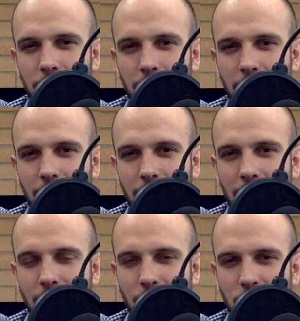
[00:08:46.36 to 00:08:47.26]
it
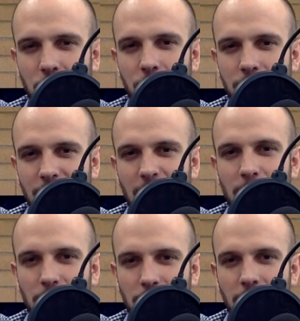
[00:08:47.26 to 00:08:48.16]
takes a certain type
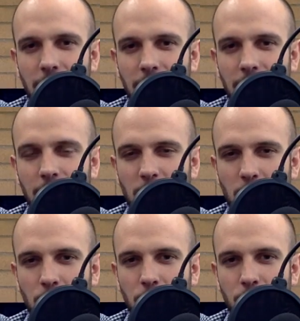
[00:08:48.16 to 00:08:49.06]
of thinking to be
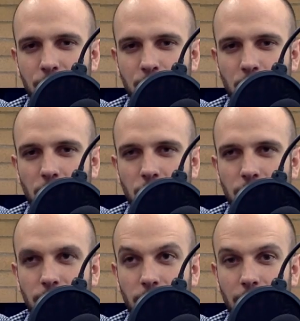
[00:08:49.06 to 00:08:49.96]
able to use a spreadsheet
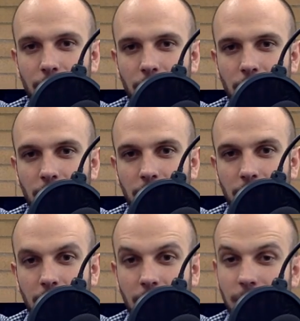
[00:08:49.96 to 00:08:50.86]
for everything.
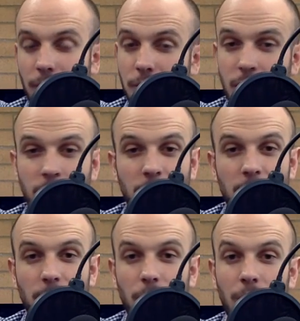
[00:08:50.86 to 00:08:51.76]
And for some
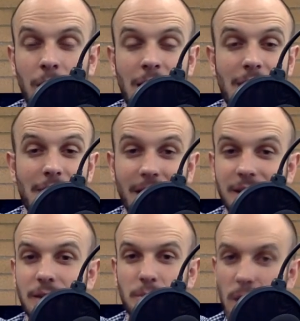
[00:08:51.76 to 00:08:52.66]
people, that's
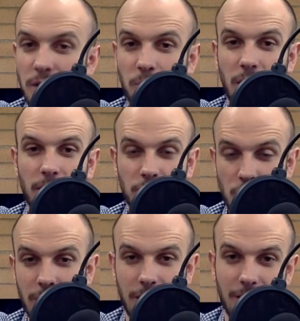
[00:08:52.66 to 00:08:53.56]
the best way of
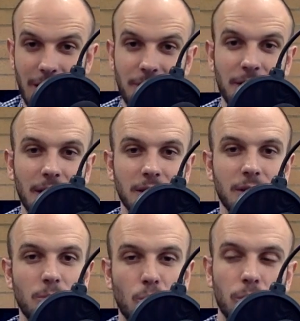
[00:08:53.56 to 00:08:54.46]
doing it. I think that's the
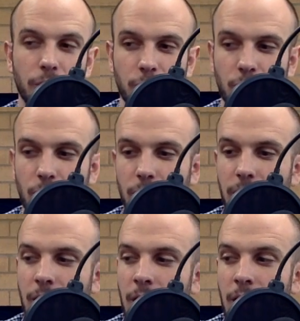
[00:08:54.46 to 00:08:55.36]
moral of the story.
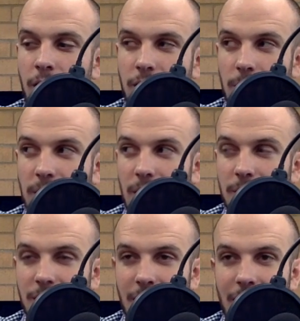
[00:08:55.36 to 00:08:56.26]
Sometimes
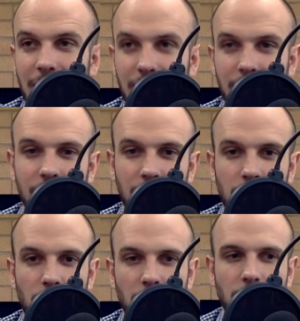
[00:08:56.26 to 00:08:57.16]
that is the
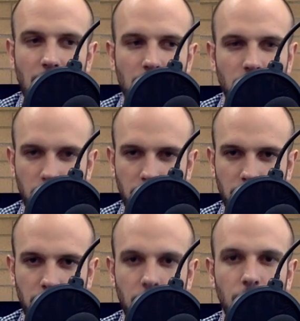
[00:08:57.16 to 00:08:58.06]
best option.
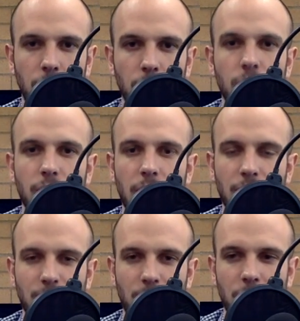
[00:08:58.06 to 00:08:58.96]
Use a
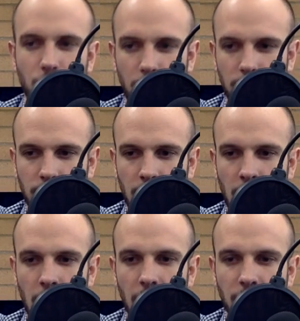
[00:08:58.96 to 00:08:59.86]
spreadsheet.
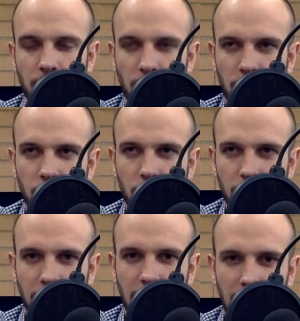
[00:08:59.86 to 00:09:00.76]
A
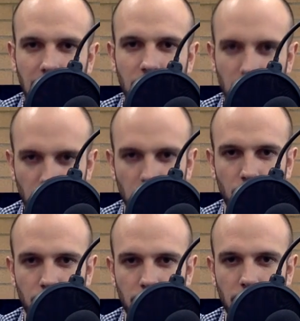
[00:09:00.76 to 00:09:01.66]
spreadsheet can do